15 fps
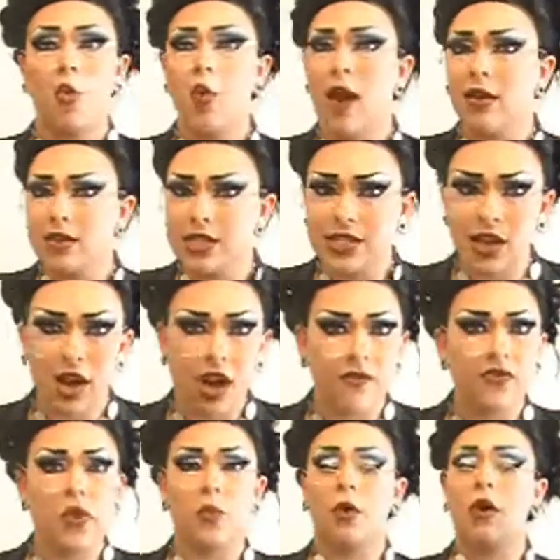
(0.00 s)
Well
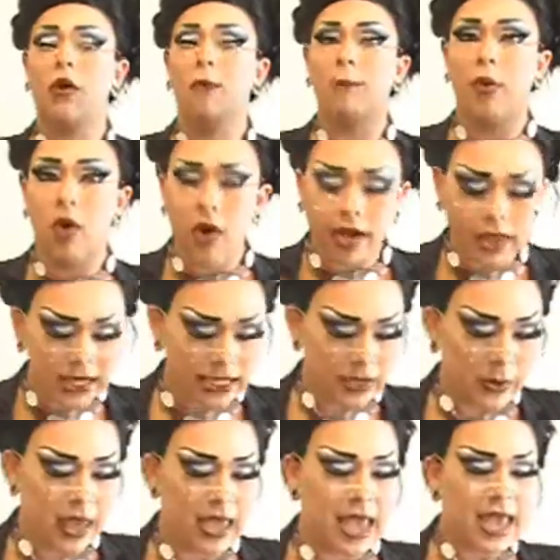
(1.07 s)
deserved. You were on point this
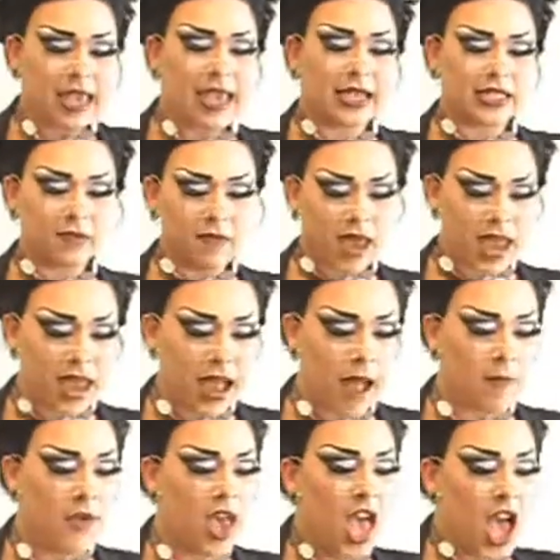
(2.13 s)
week. Yes,
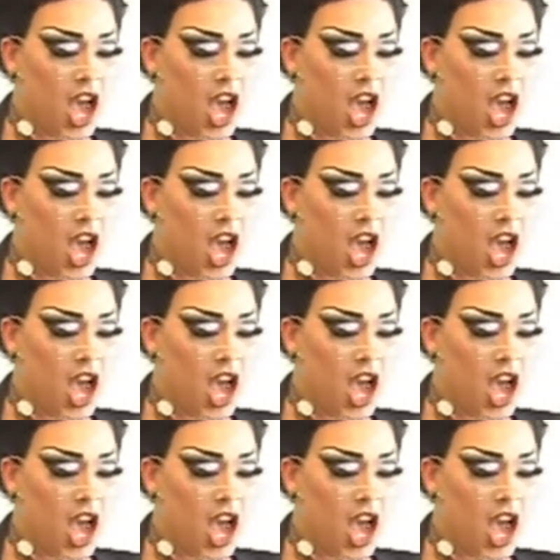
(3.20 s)
ma'am.